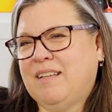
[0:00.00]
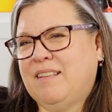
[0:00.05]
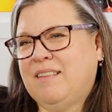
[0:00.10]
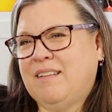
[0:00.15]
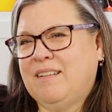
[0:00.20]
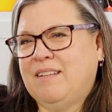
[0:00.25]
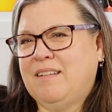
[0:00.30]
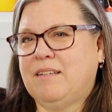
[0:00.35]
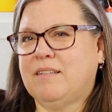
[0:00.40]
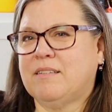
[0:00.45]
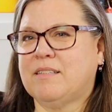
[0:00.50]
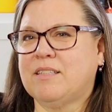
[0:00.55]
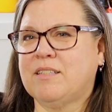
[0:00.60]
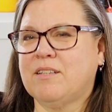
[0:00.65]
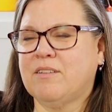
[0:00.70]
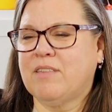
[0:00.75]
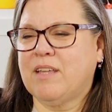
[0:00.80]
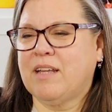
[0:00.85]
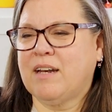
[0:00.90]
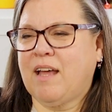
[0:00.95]
And
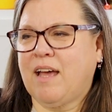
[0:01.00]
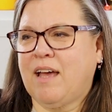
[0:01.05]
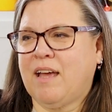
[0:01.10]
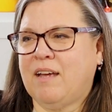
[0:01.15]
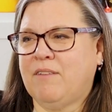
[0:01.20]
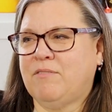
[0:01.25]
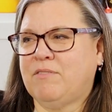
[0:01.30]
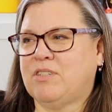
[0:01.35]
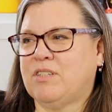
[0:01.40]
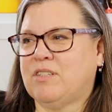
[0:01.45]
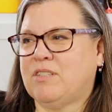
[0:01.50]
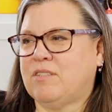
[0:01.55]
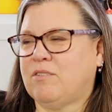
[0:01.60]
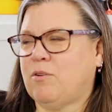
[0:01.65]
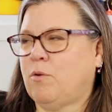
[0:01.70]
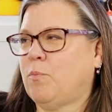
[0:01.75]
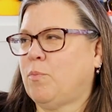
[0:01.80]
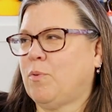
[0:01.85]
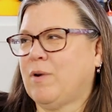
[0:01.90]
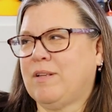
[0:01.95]
so then I just
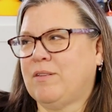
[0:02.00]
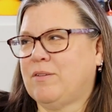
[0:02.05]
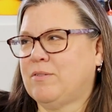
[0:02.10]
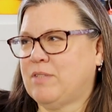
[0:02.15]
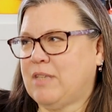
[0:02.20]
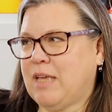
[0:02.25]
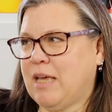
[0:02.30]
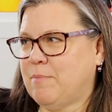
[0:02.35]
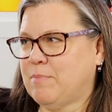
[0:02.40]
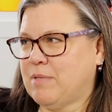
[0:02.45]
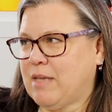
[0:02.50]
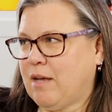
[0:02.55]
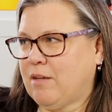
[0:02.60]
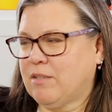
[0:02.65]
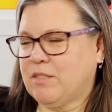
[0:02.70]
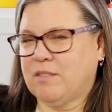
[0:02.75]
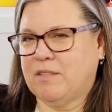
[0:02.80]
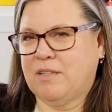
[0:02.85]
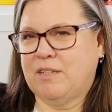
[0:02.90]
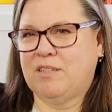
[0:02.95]
don't bring those games
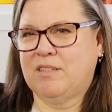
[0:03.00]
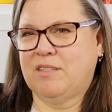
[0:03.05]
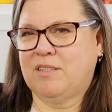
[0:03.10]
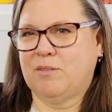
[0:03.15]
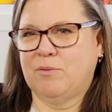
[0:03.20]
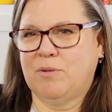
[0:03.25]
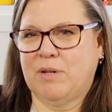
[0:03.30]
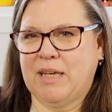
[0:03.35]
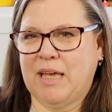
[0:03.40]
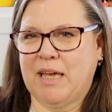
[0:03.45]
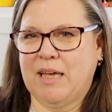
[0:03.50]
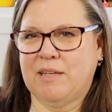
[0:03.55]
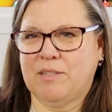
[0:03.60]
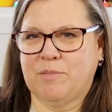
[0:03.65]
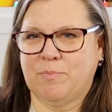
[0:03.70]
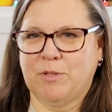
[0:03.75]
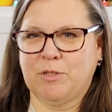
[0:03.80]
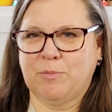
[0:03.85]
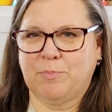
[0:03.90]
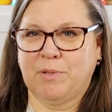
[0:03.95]
out, so they just don't get
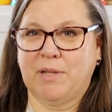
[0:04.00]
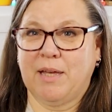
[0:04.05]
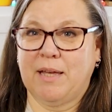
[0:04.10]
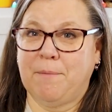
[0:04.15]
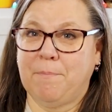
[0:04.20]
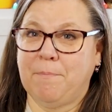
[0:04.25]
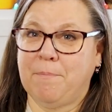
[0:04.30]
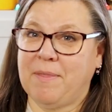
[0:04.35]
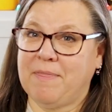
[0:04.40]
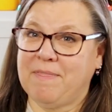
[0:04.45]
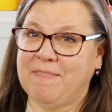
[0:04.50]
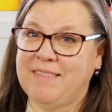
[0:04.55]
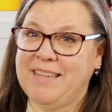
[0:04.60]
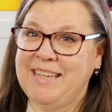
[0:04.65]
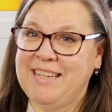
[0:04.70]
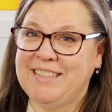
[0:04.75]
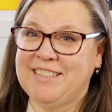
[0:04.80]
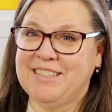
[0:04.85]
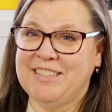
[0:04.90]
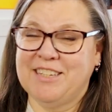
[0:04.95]
as much play. But
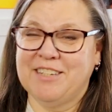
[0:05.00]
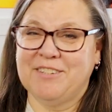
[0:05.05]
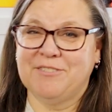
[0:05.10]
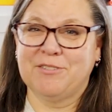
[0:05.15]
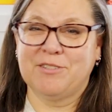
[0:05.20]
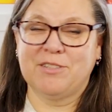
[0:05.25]
these do.